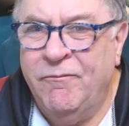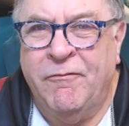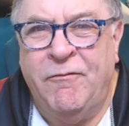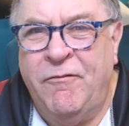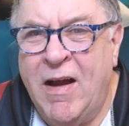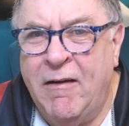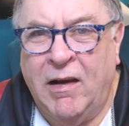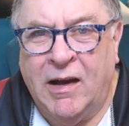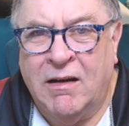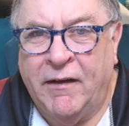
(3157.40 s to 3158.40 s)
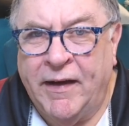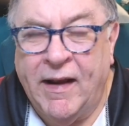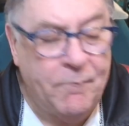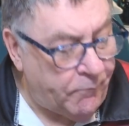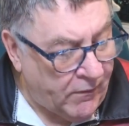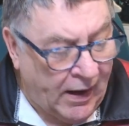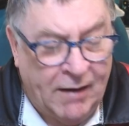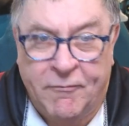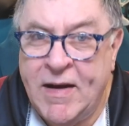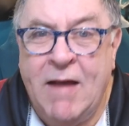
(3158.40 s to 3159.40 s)
very little in it.
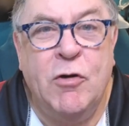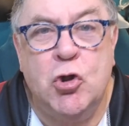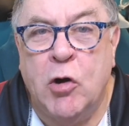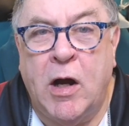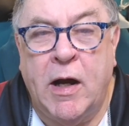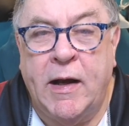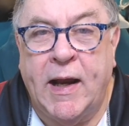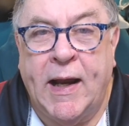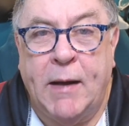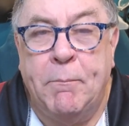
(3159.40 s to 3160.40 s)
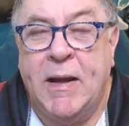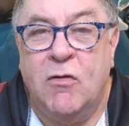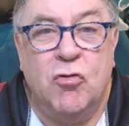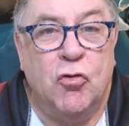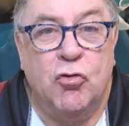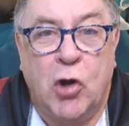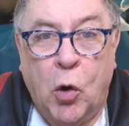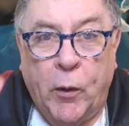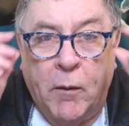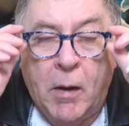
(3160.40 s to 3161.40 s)
I've never tried a pizza
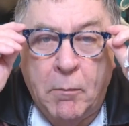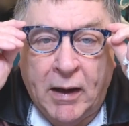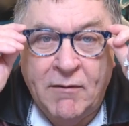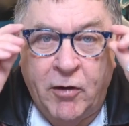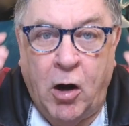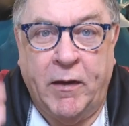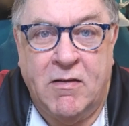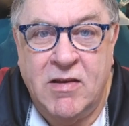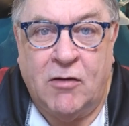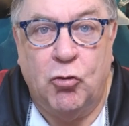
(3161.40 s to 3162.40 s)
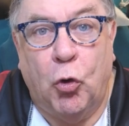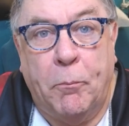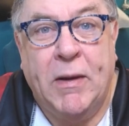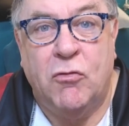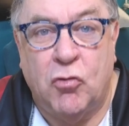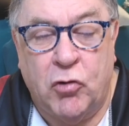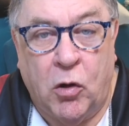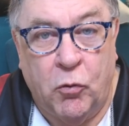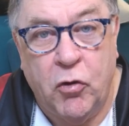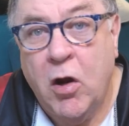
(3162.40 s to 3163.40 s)
stone. I believe there are these things called pizza
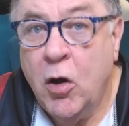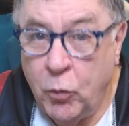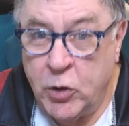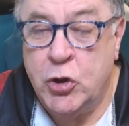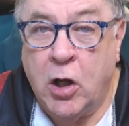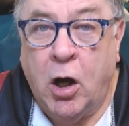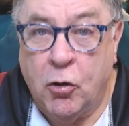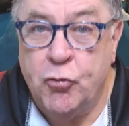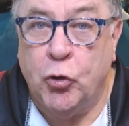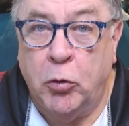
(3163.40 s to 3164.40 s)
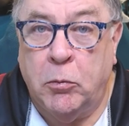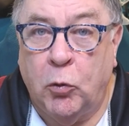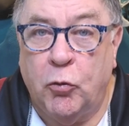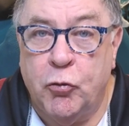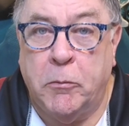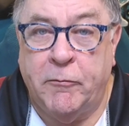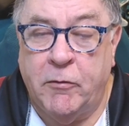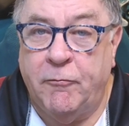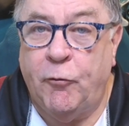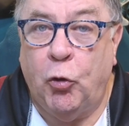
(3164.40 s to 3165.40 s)
stones, which are suitable, some
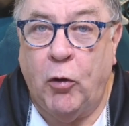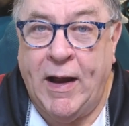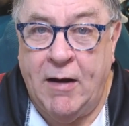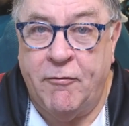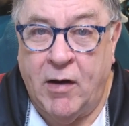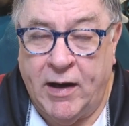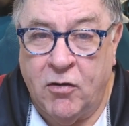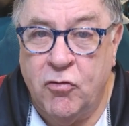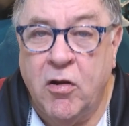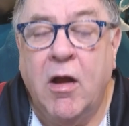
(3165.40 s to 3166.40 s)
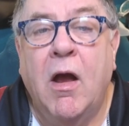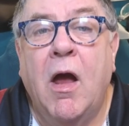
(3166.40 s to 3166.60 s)
of them, for air fryers,